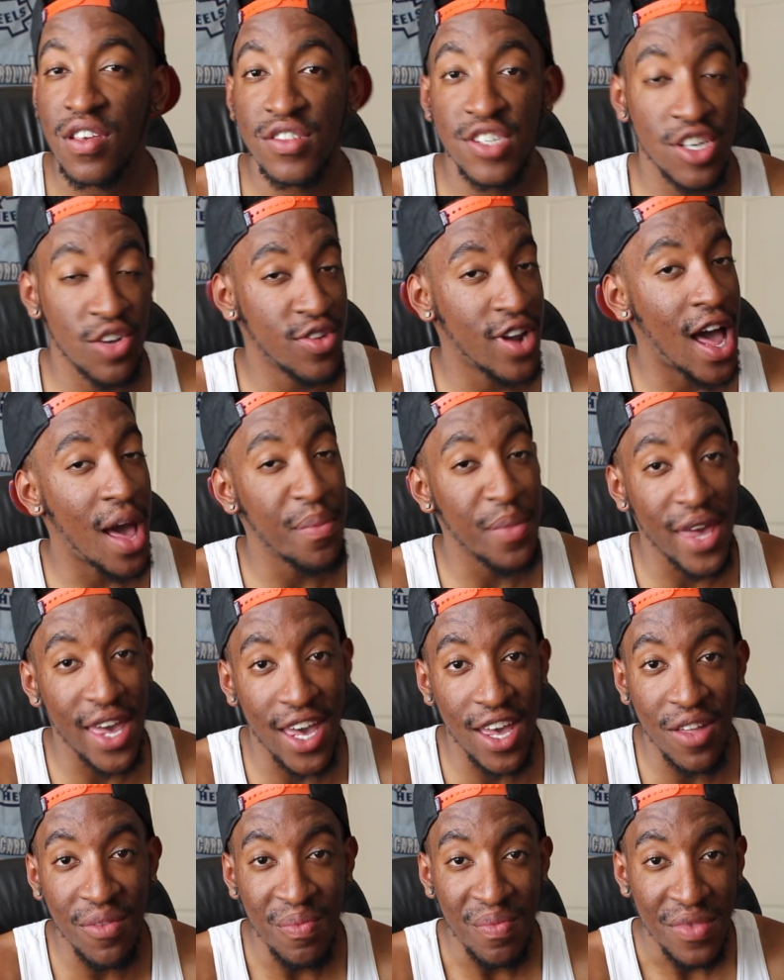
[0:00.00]
See what I
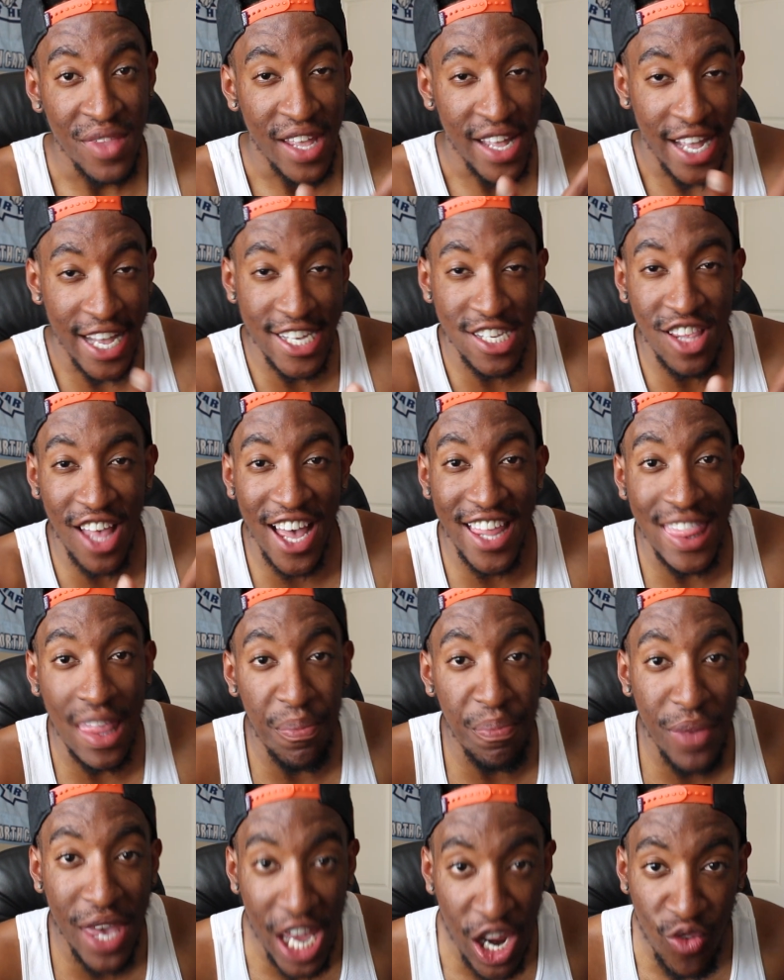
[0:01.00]
mean? He's letting
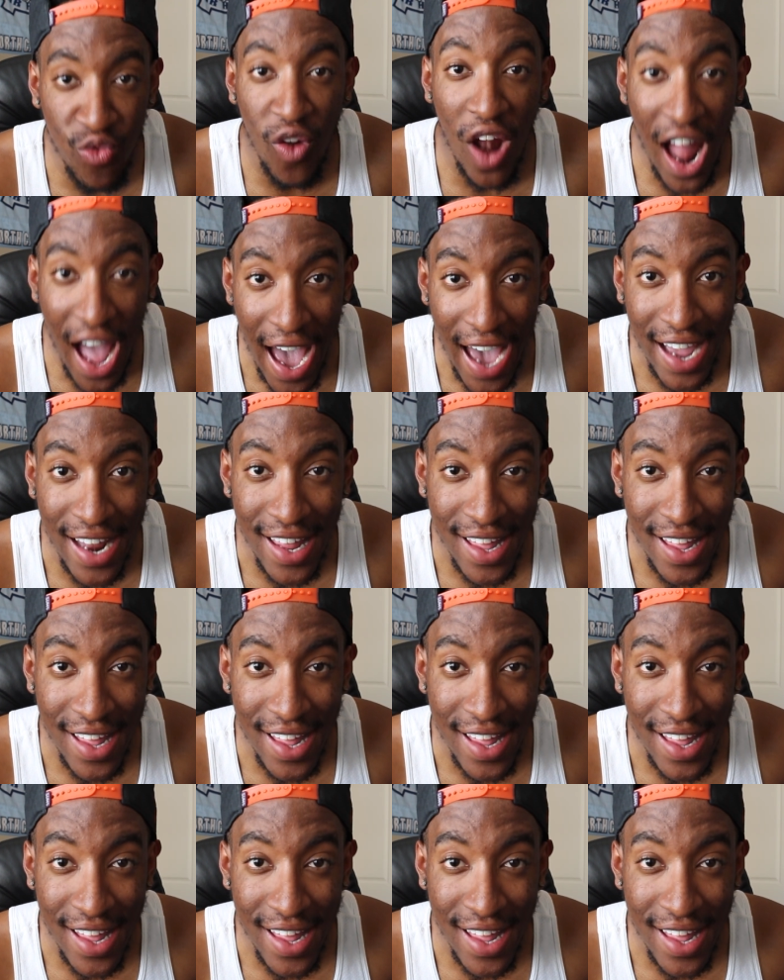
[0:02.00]
the beat ride.